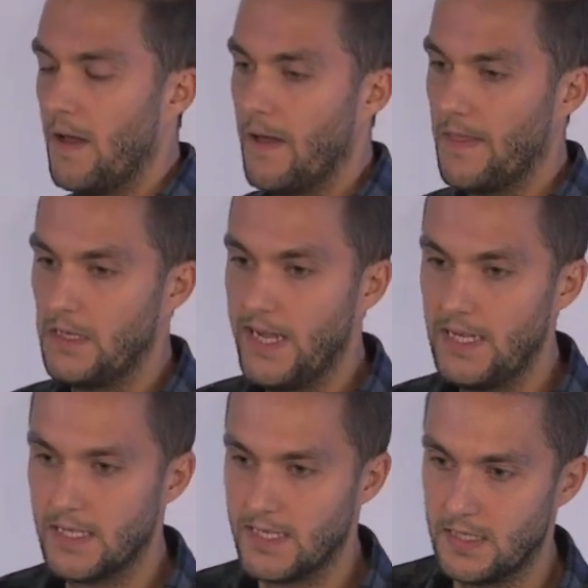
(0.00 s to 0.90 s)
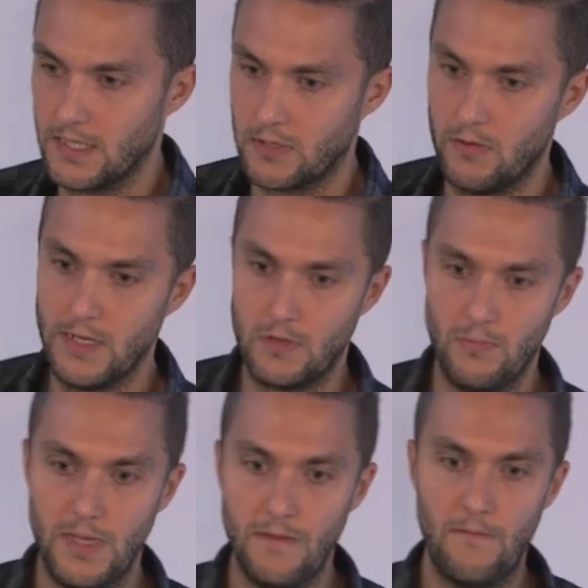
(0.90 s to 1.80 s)
uh, the data that is going to
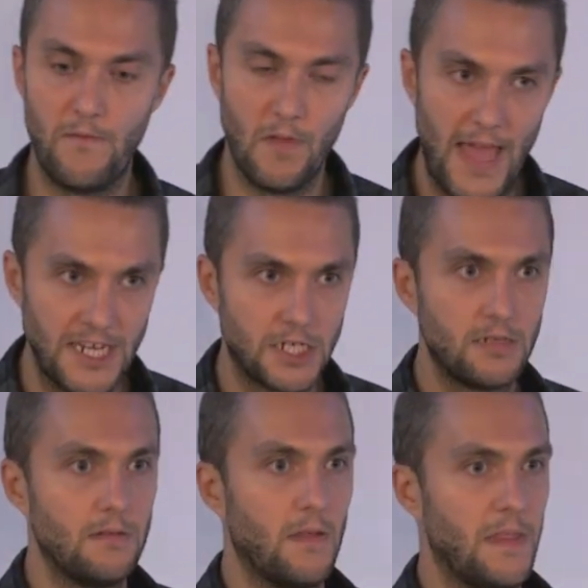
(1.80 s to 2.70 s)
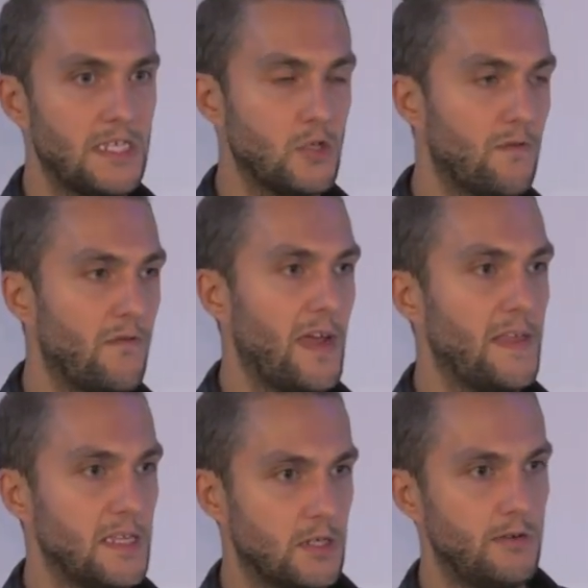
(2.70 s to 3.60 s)
be flashed, the software
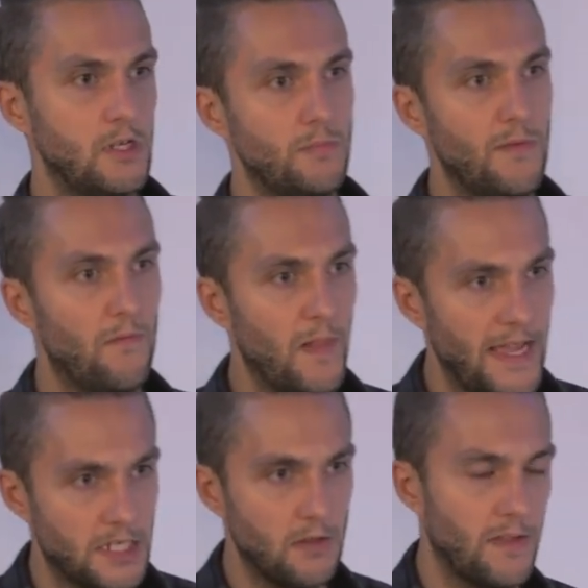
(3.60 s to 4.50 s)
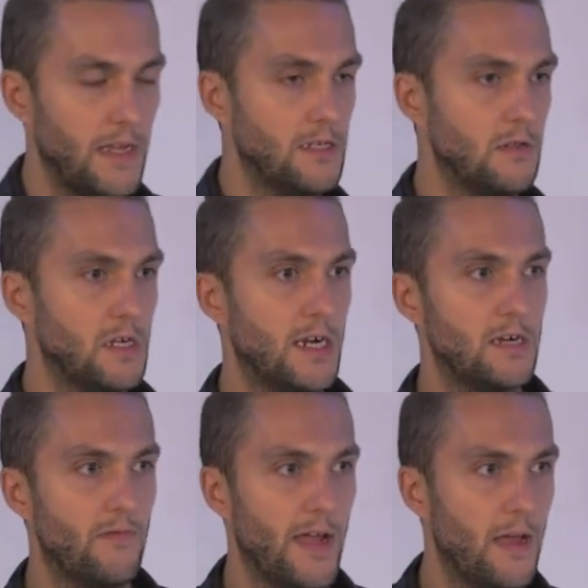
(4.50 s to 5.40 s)
that is going to be flashed the, into the
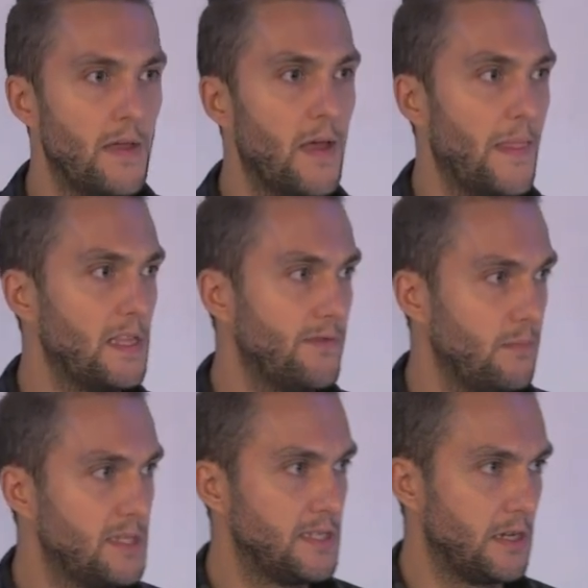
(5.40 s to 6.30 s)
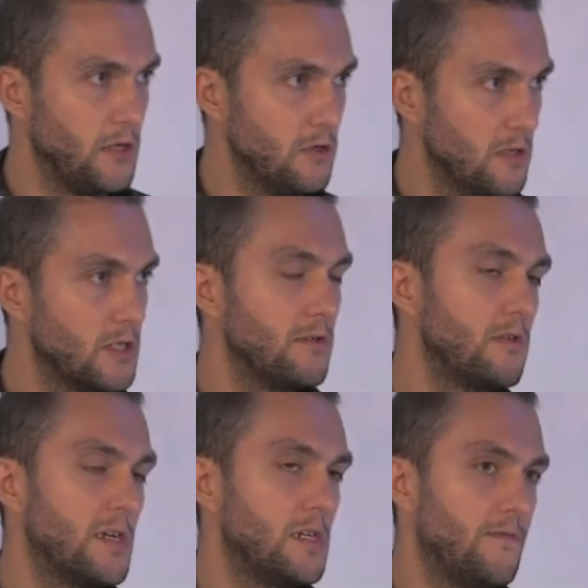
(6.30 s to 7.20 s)
hardware, that will be secured. So
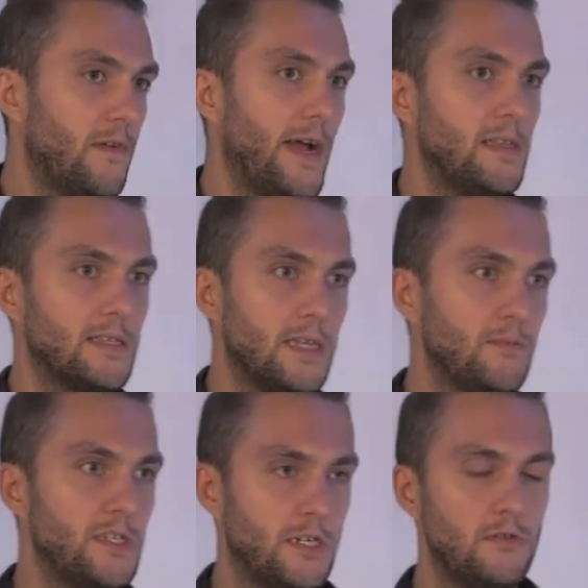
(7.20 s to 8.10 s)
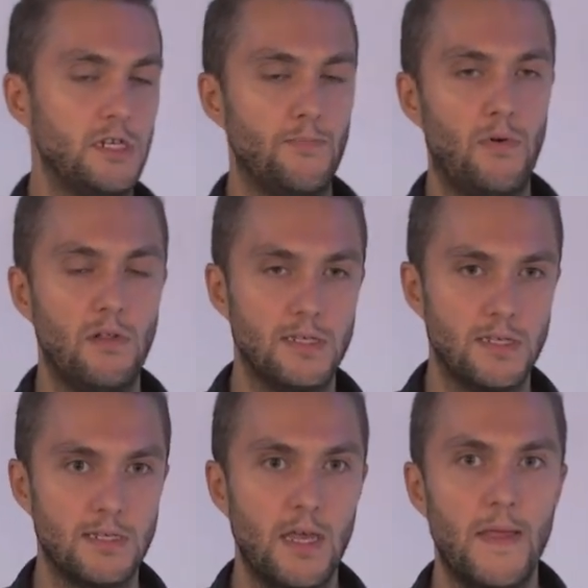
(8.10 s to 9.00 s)
you can define some security
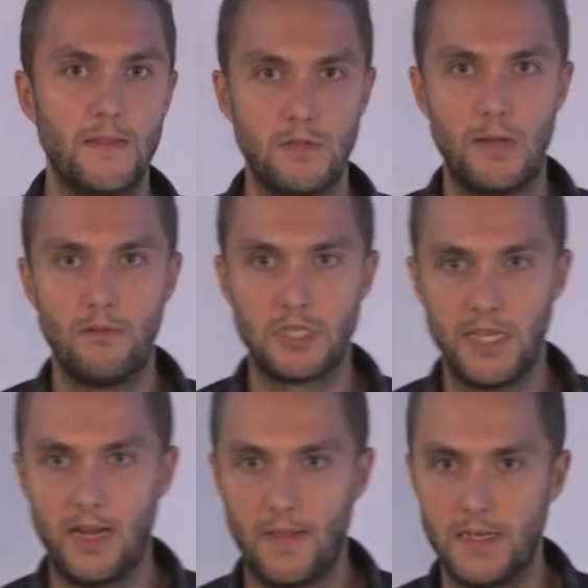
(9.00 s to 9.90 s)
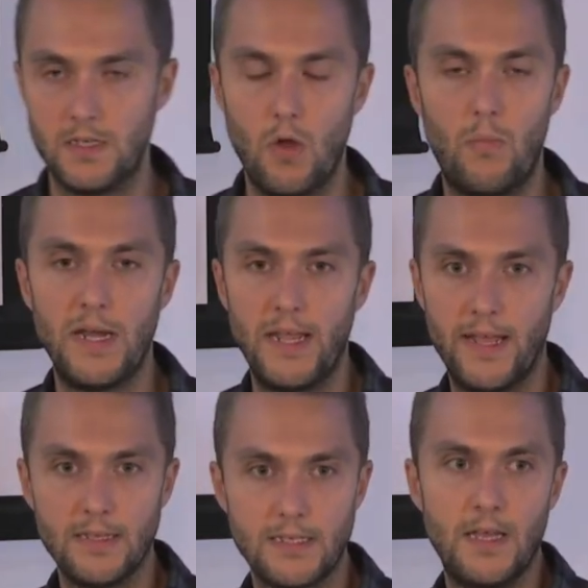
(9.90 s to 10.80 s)
policies to double check that nobody
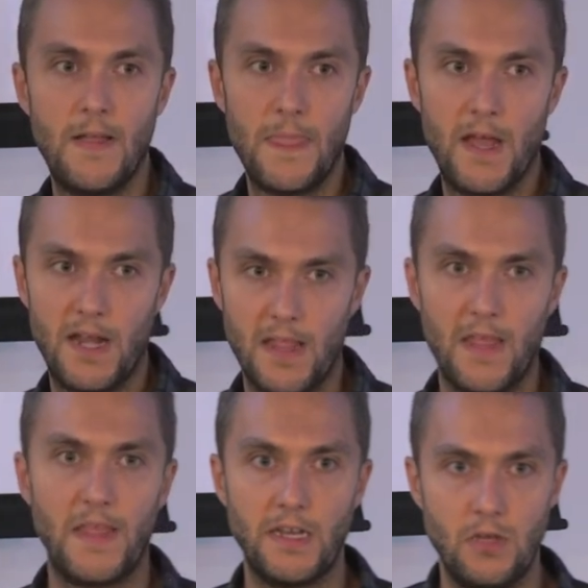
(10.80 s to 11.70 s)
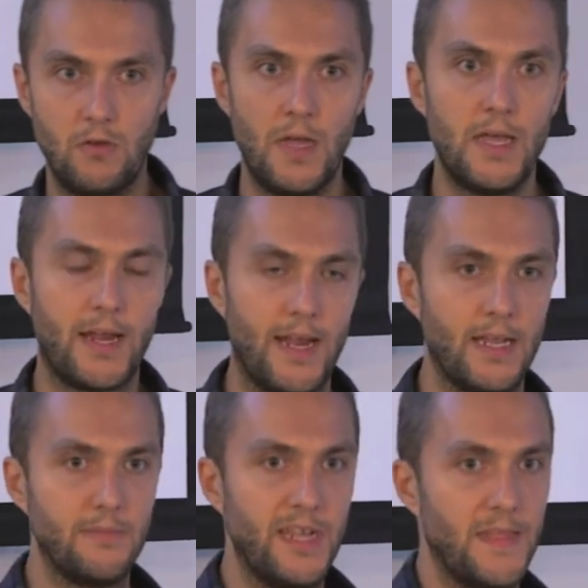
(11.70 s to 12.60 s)
else, rather than you, can
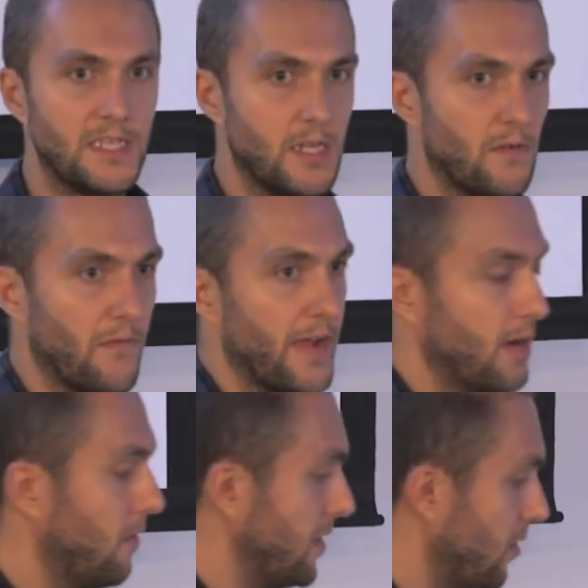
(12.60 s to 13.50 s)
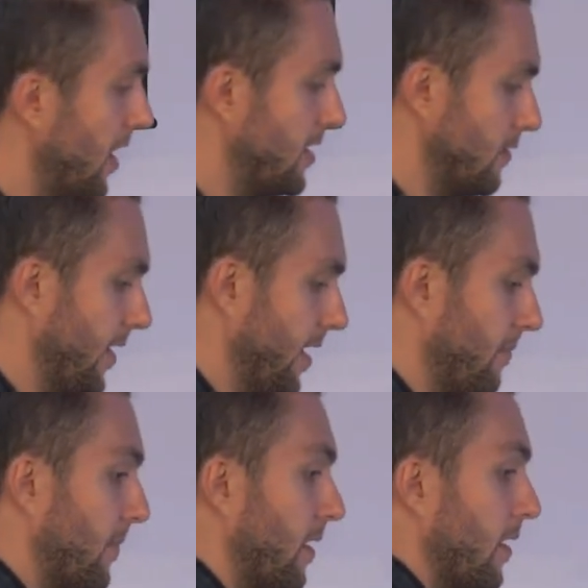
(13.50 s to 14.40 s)
update the software on your hardware.
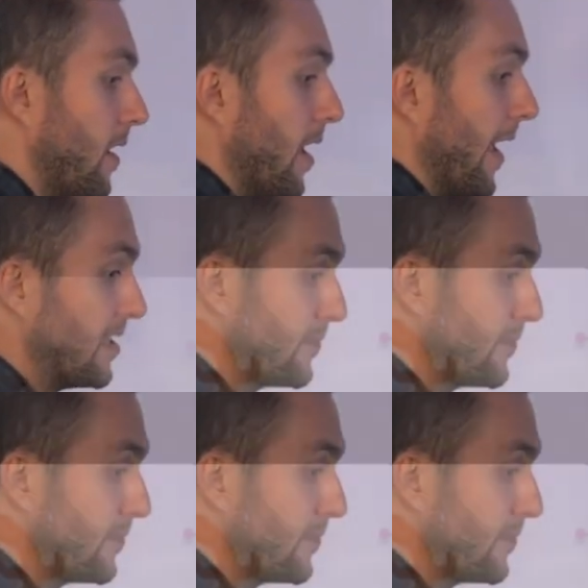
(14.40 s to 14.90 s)
And